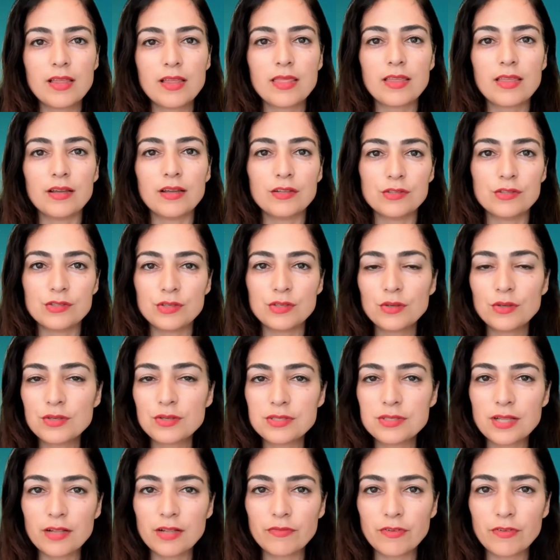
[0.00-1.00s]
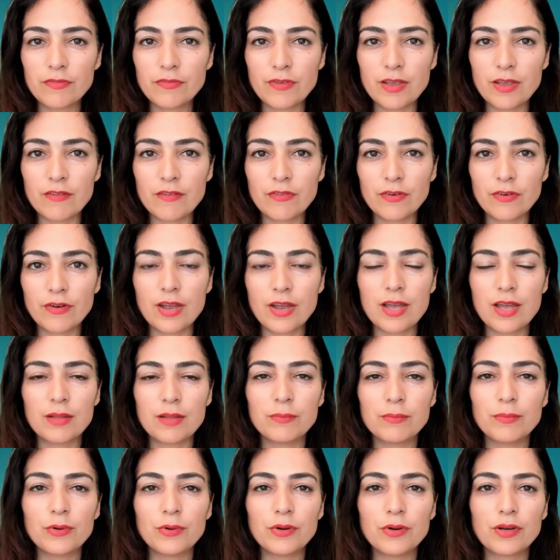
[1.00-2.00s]
then do yourself a favor
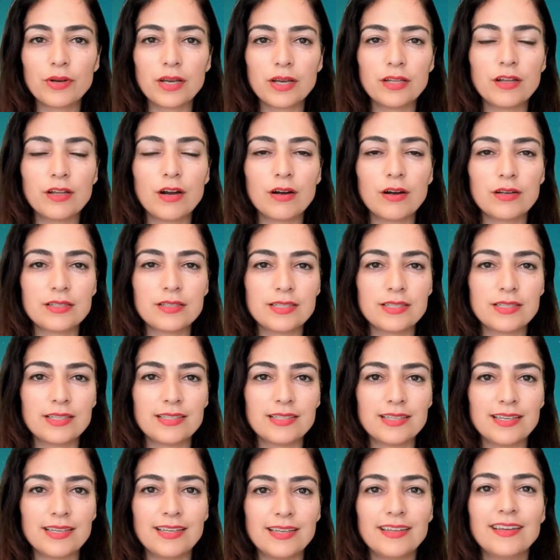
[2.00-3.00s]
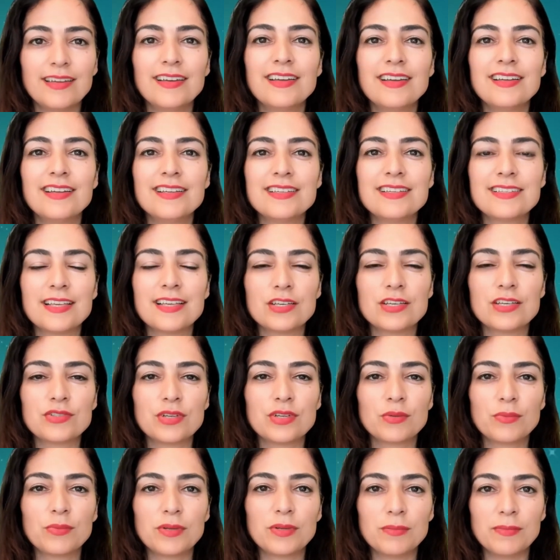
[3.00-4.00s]
and book an RTT
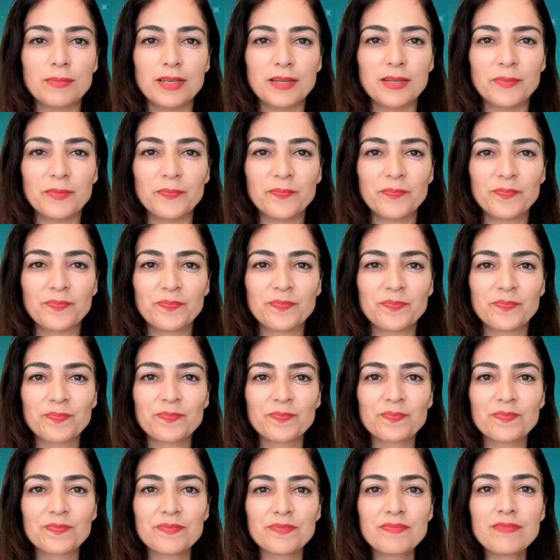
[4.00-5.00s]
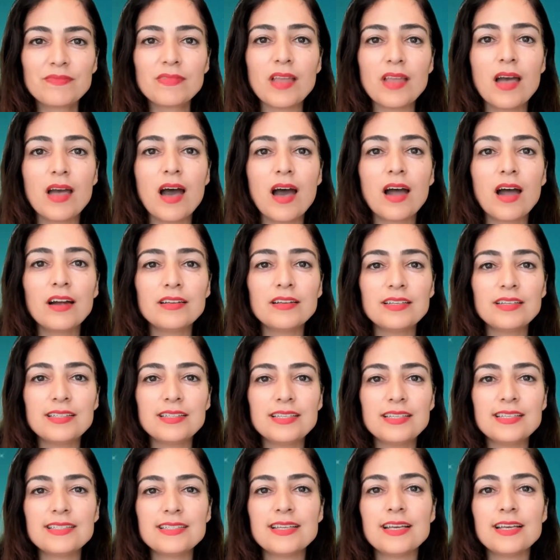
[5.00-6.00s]
session with me.
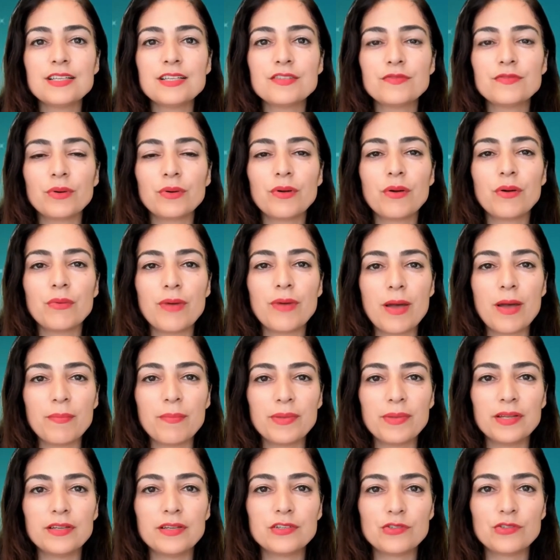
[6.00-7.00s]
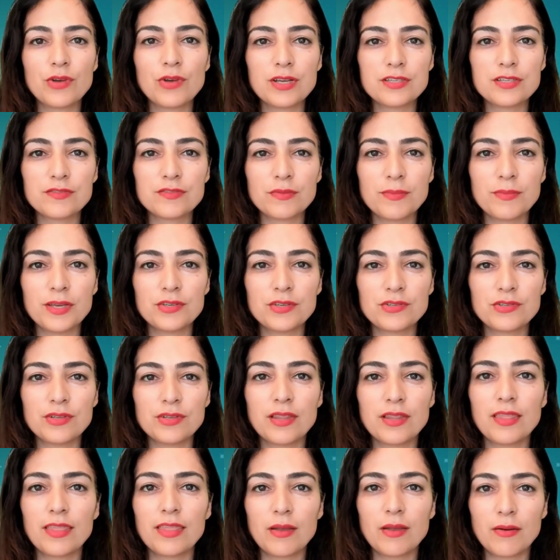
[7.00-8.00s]
RTT stands for Rapid
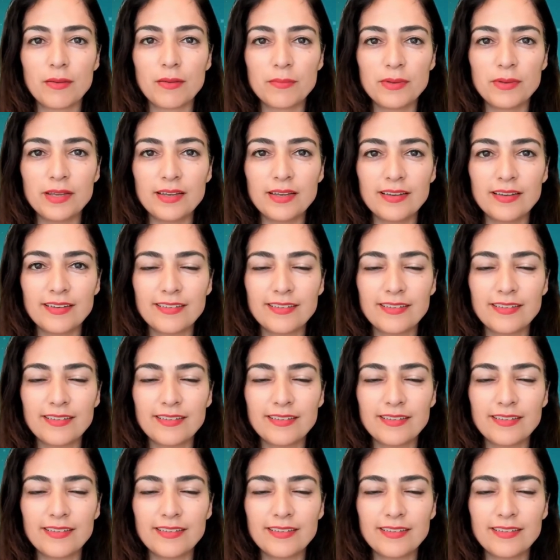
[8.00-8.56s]
Transformation Therapy,